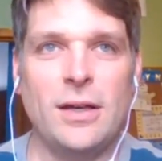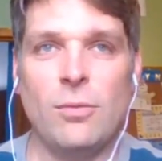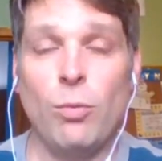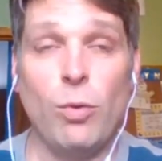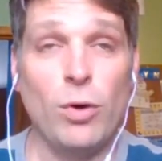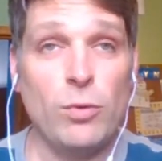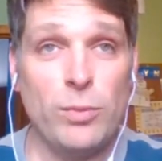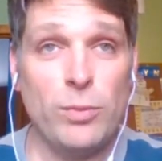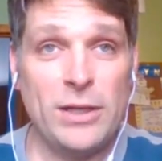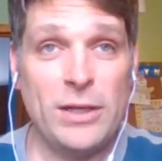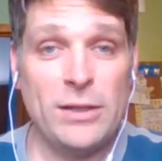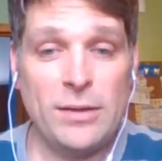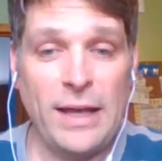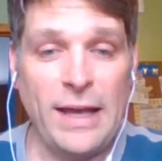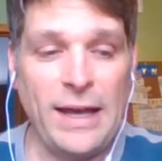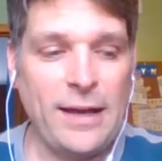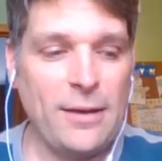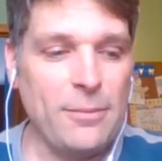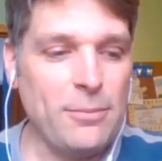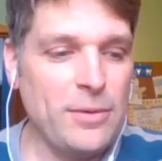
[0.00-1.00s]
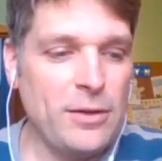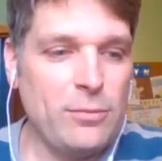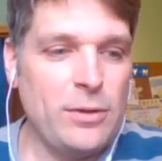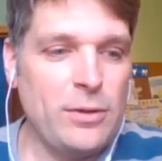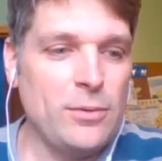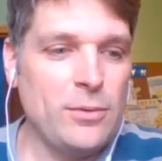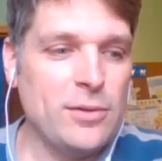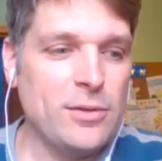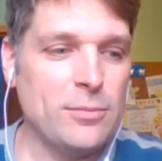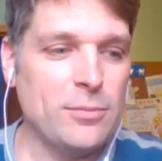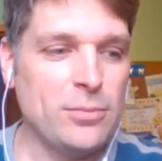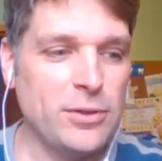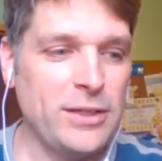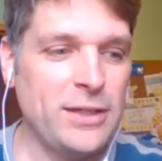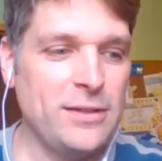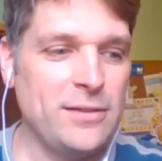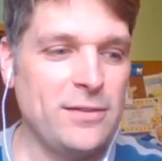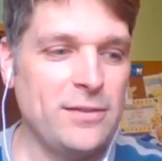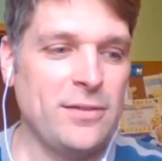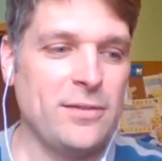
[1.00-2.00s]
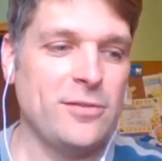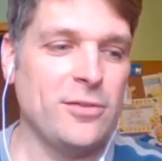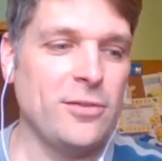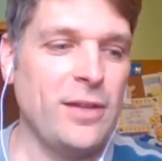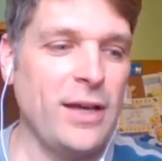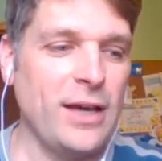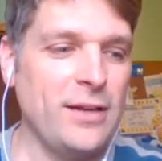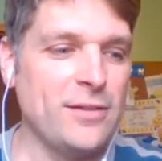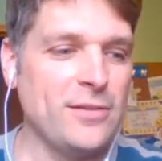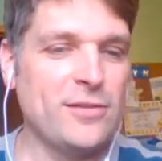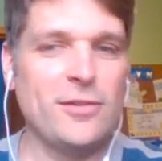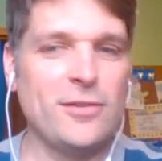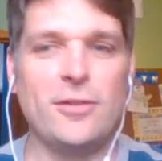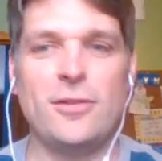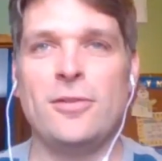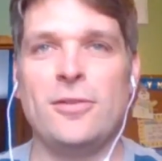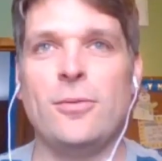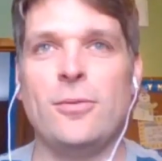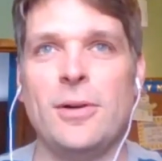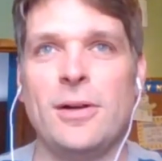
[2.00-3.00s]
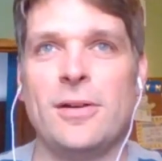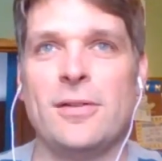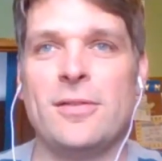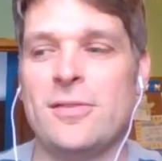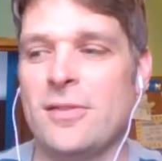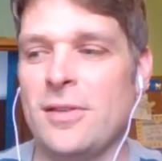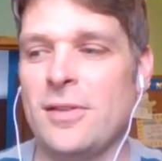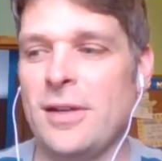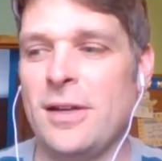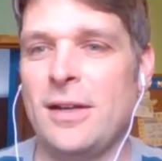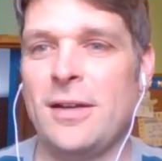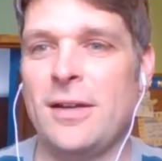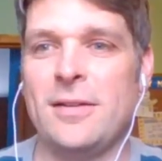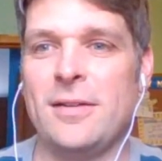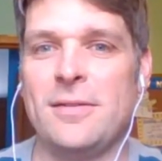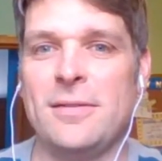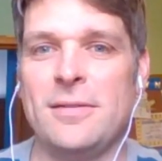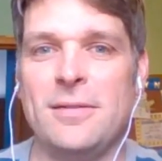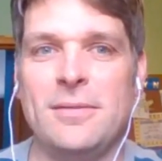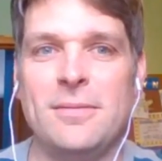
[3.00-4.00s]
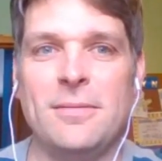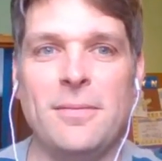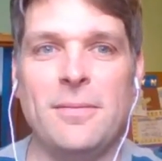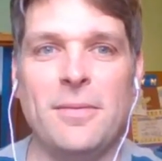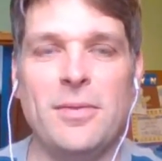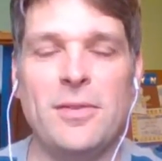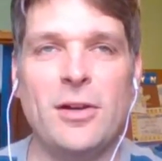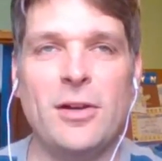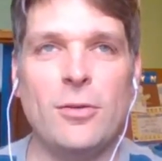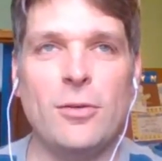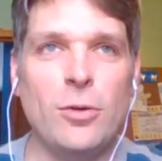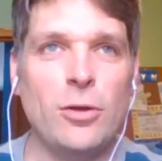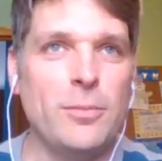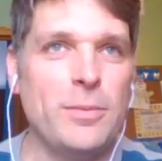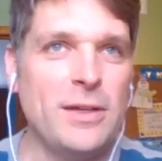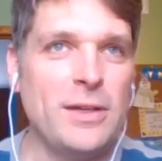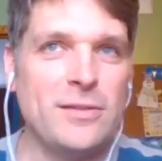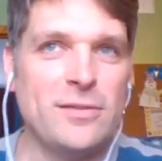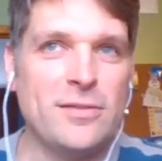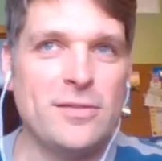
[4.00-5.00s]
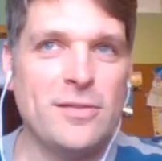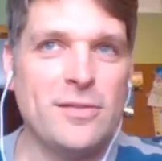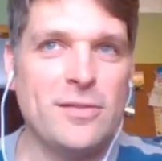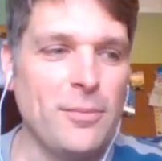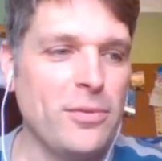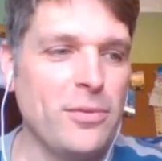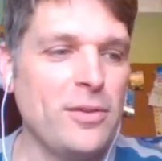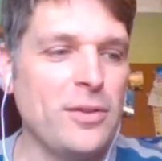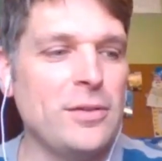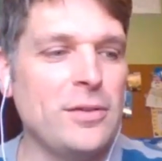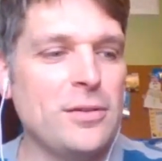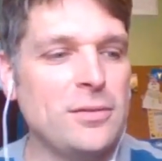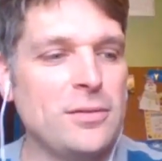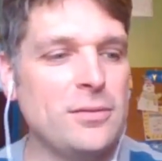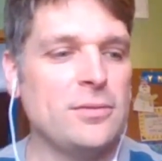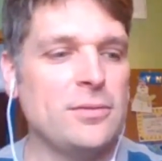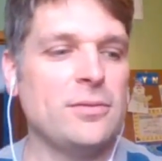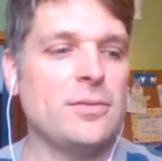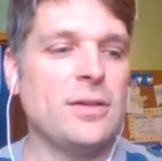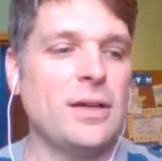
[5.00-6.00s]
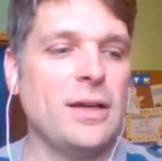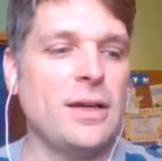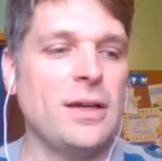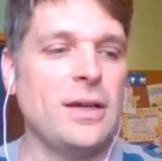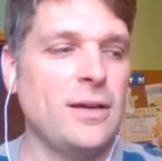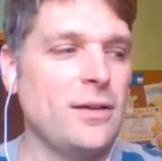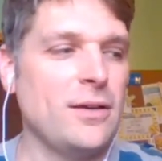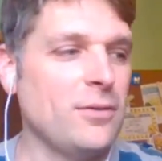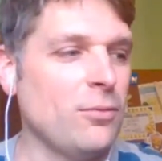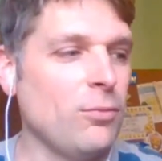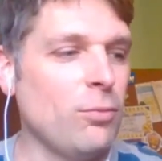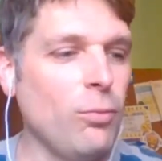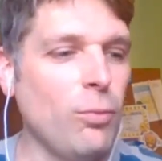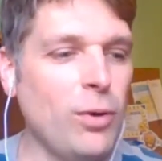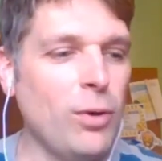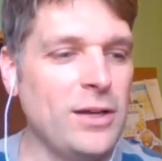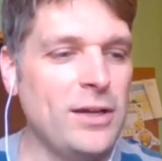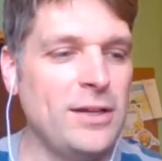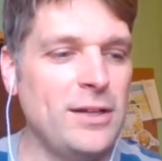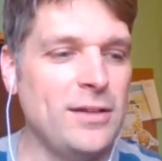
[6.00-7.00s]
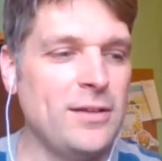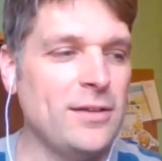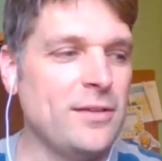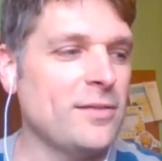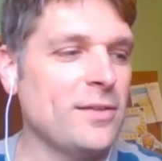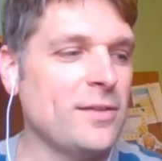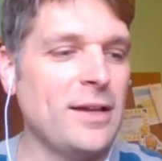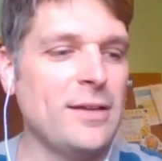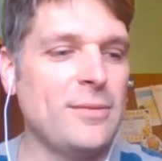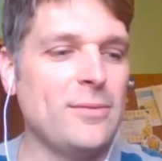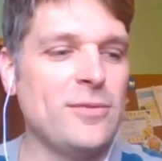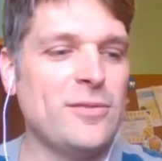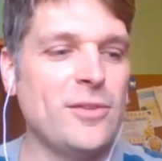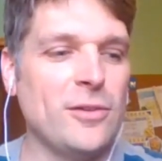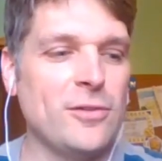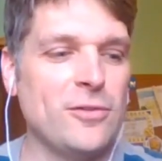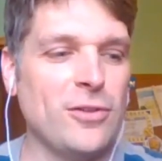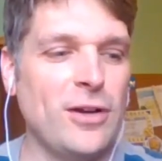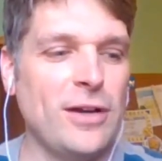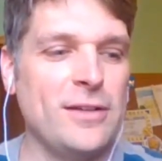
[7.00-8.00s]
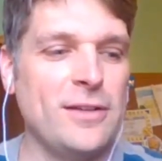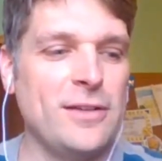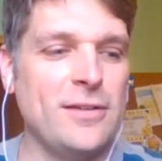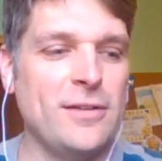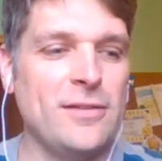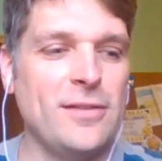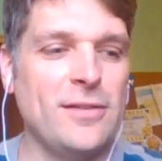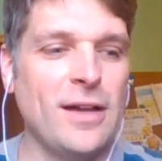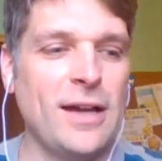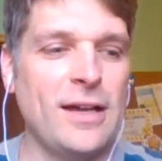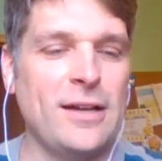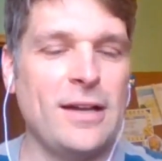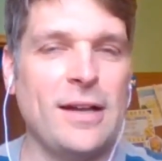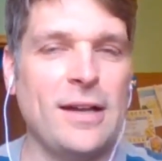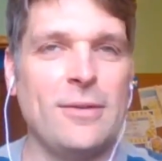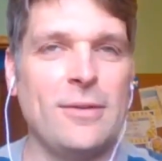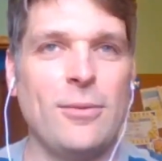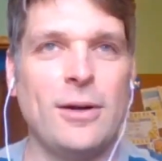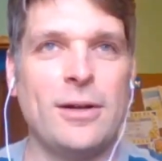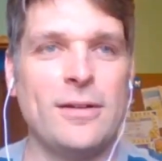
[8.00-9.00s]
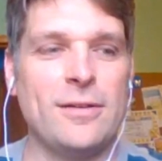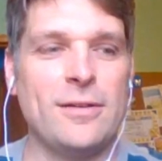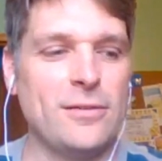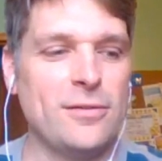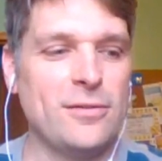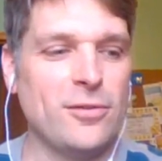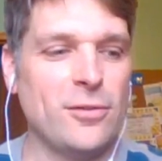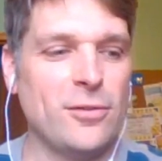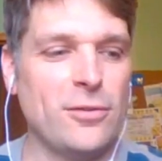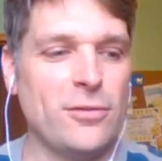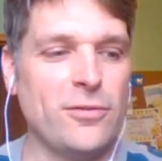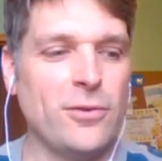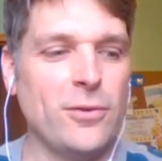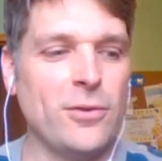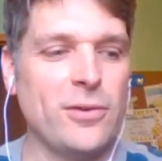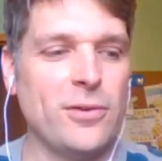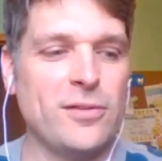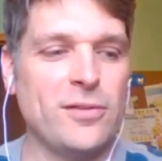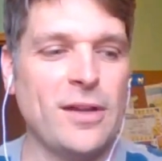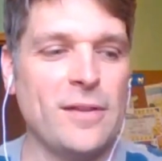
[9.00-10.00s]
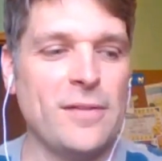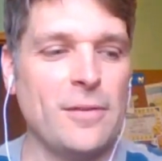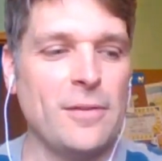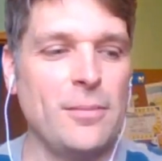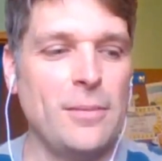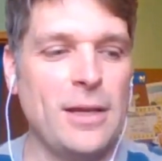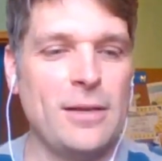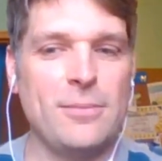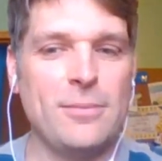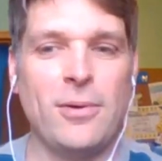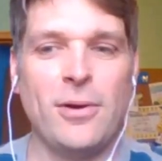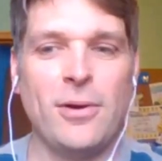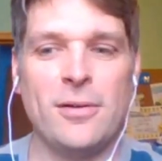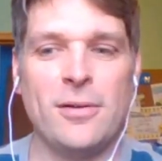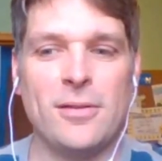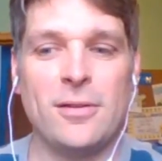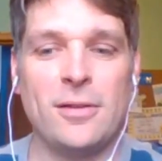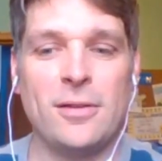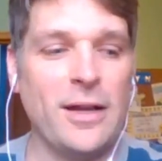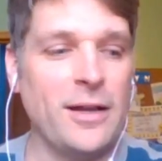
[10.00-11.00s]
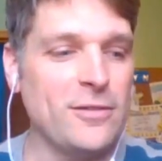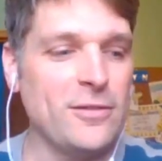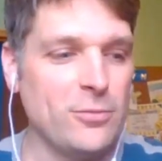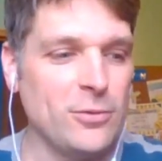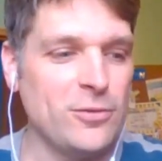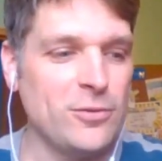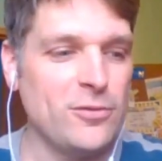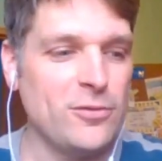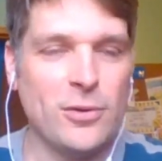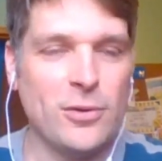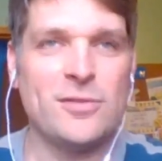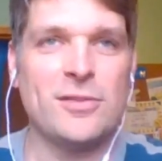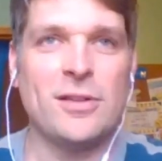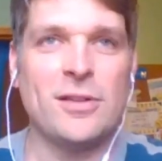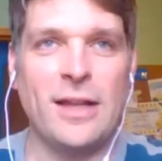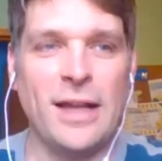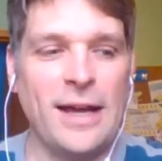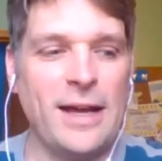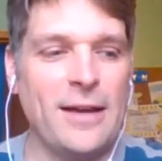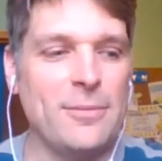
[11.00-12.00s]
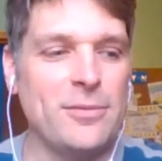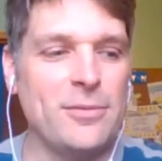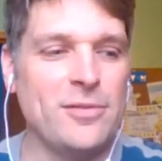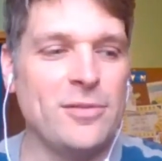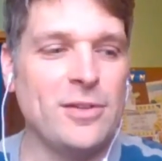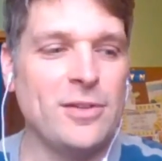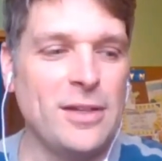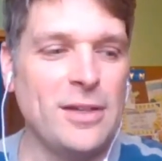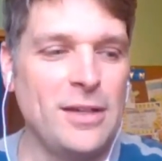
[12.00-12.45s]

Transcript: 1-week lab that we would complete. So that is still in the works. There will be something. What it is, I am still trying to design. I wanted to sort of focus on the main part of the class, which was the labs.